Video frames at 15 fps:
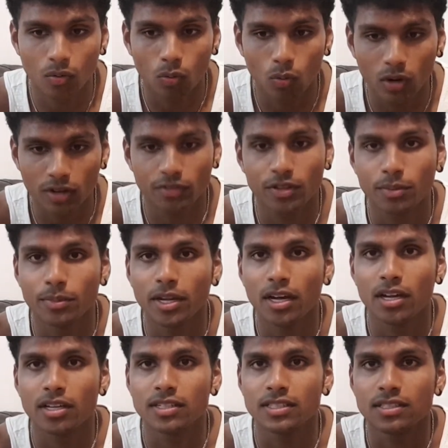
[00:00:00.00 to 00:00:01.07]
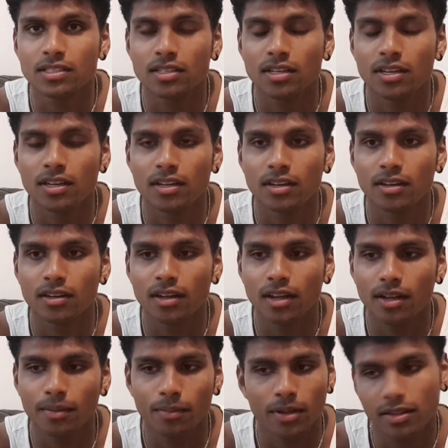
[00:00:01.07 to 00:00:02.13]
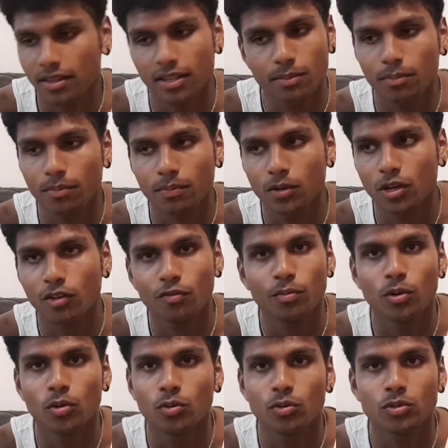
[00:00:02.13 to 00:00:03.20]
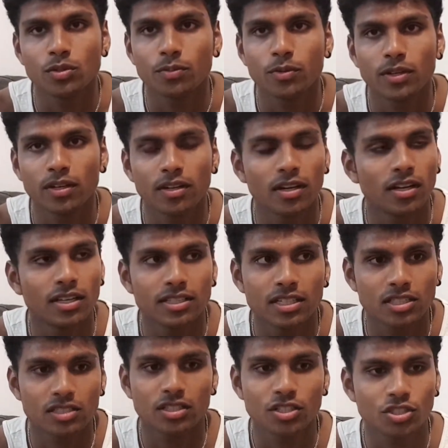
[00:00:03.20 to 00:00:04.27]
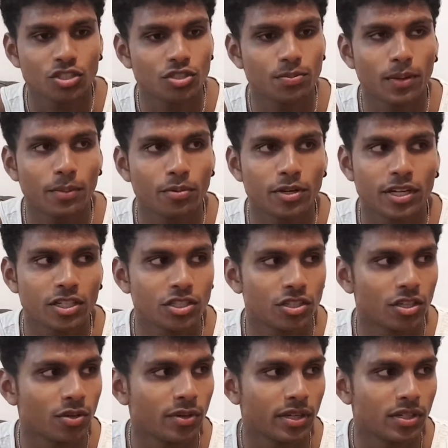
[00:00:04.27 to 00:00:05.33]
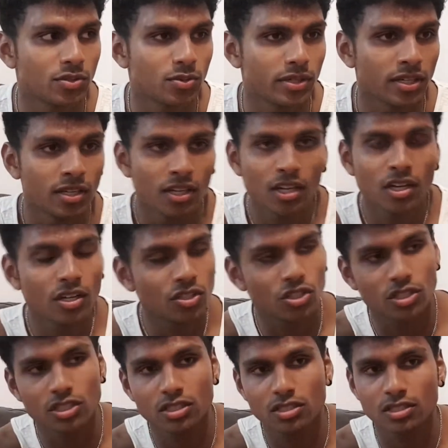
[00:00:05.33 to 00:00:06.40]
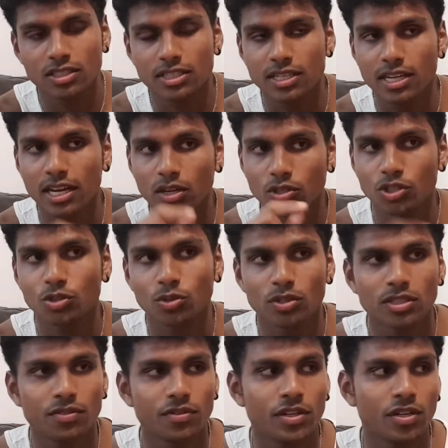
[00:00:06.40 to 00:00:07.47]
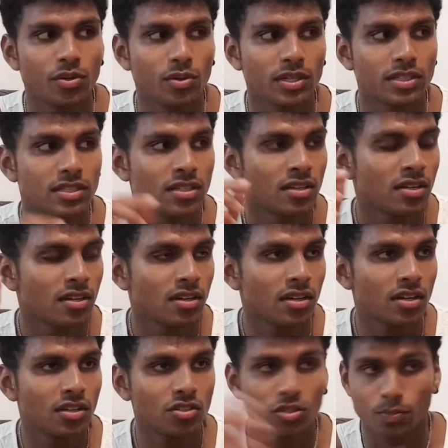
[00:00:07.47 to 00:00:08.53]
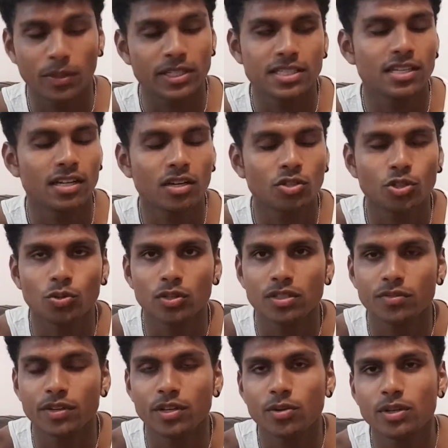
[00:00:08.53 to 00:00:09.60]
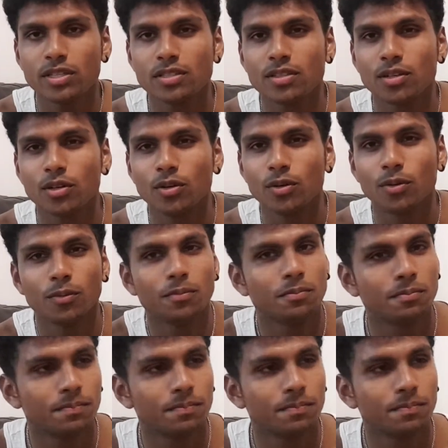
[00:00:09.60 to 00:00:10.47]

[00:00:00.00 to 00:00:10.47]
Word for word: one of them dies, and I think Darth Maul or something dies. That's that's just my prediction going into it, just to see how short this video is, just by seeing how short this video is. So